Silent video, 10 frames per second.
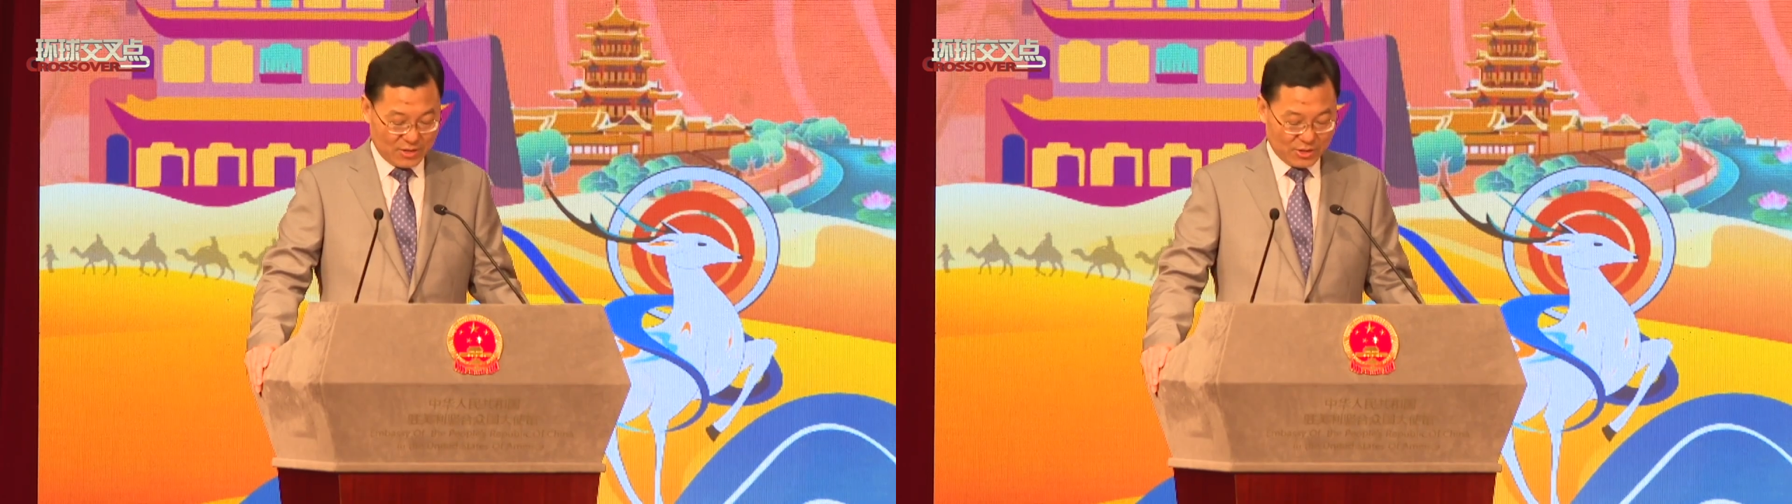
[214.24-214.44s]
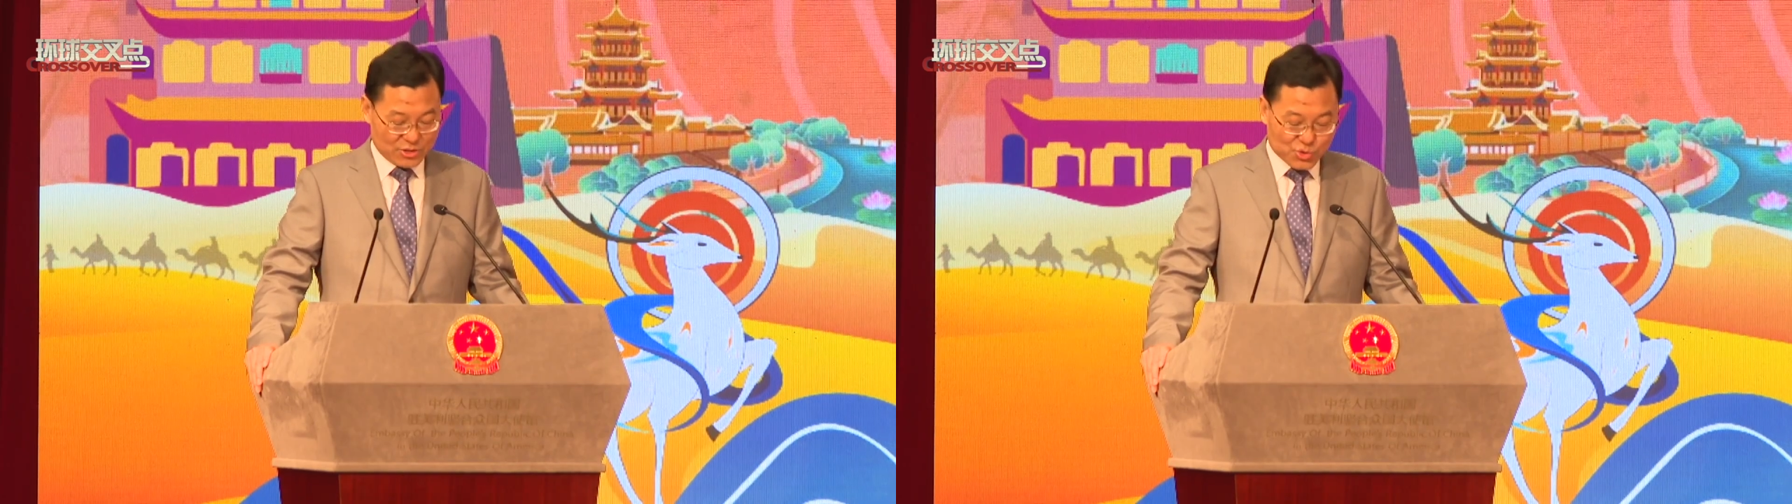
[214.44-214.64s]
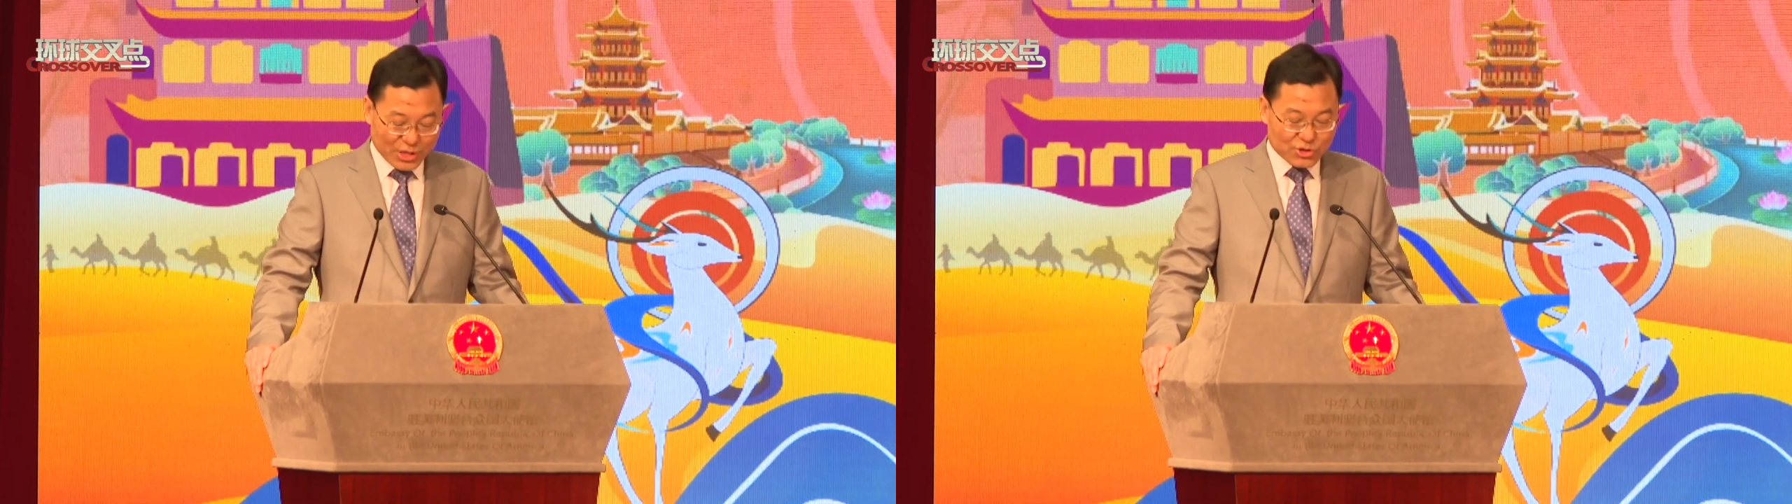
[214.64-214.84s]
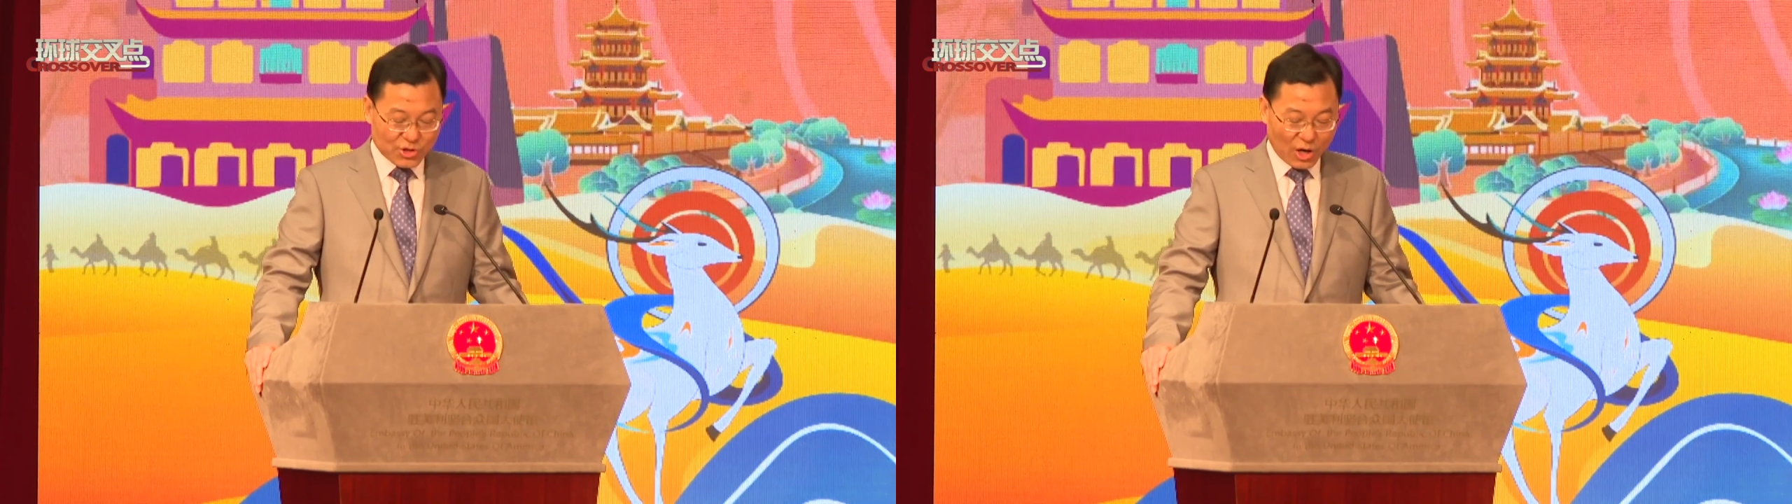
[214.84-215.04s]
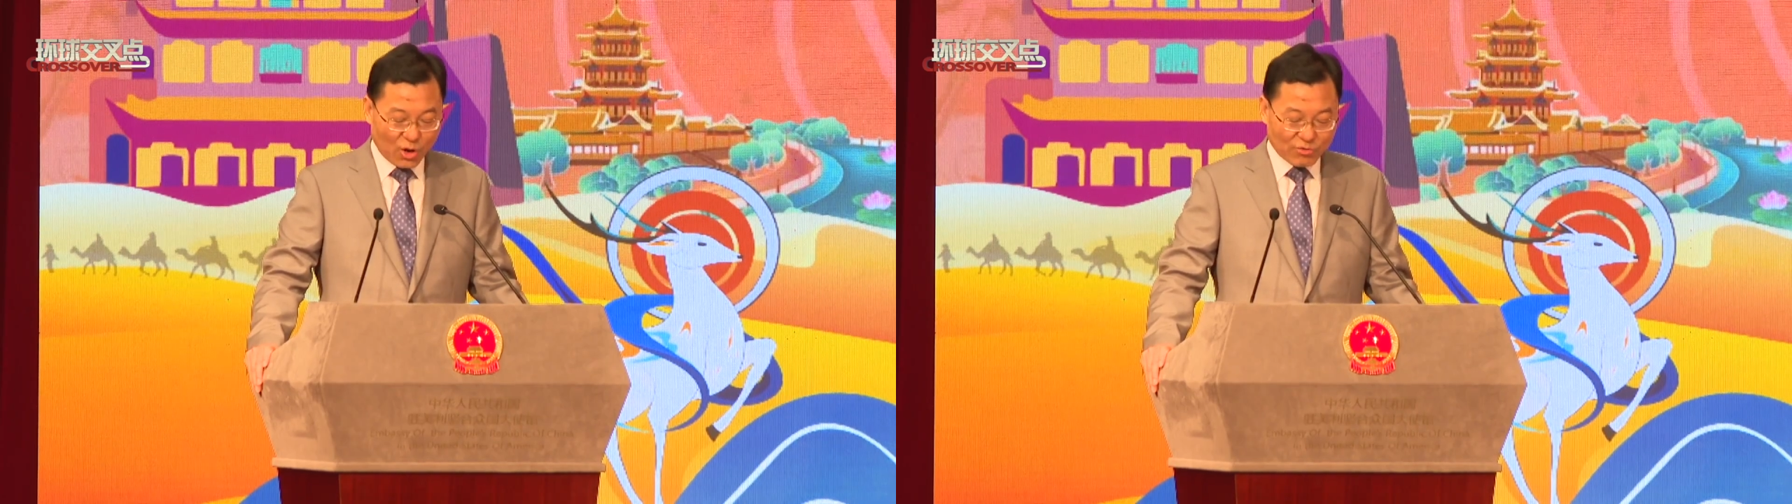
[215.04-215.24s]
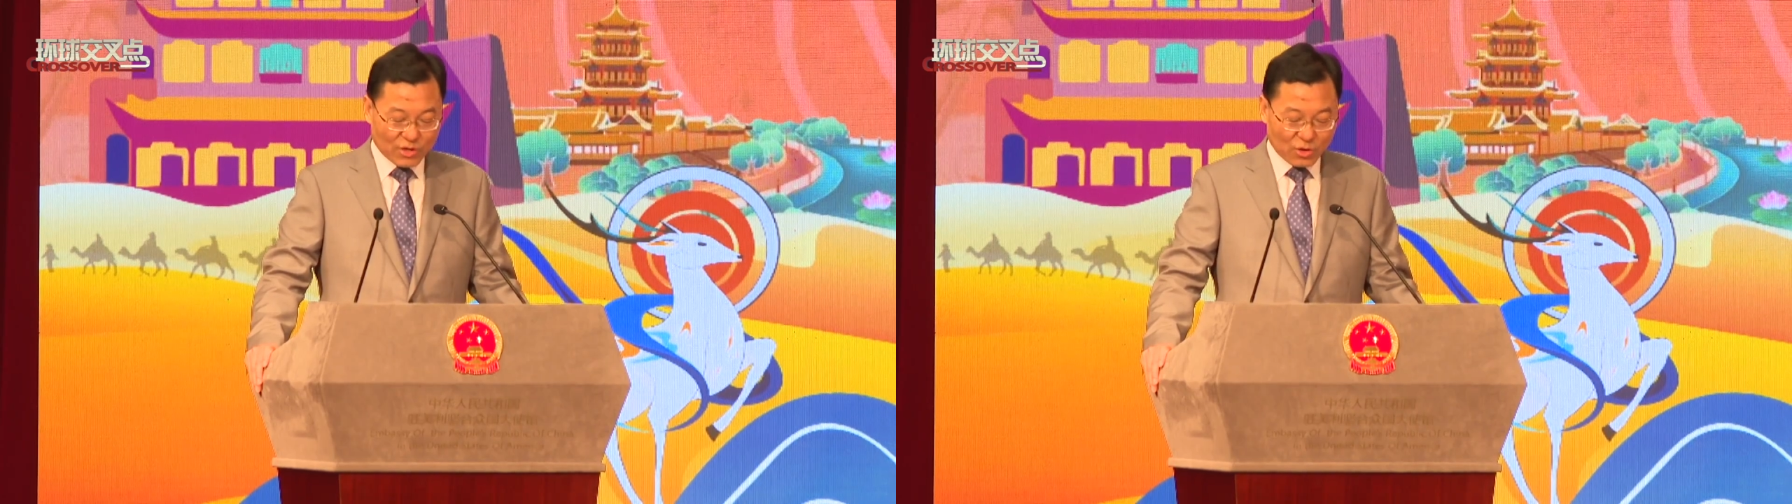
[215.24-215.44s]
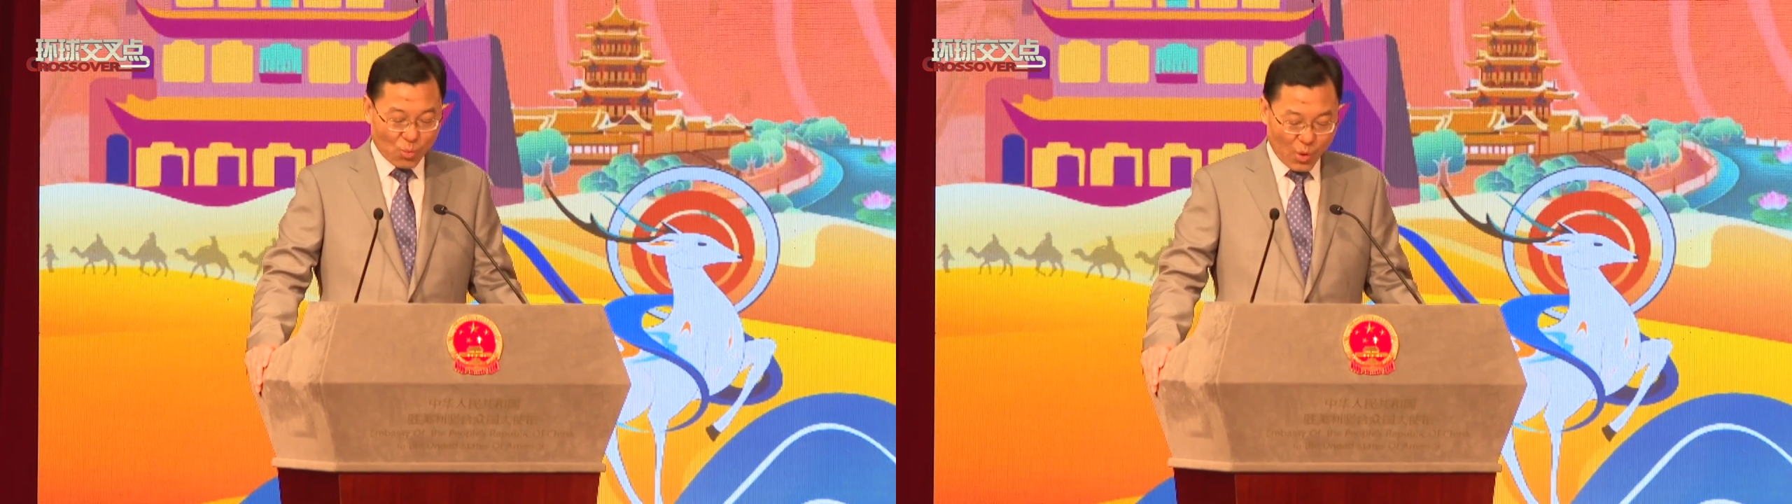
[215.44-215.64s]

Stretching over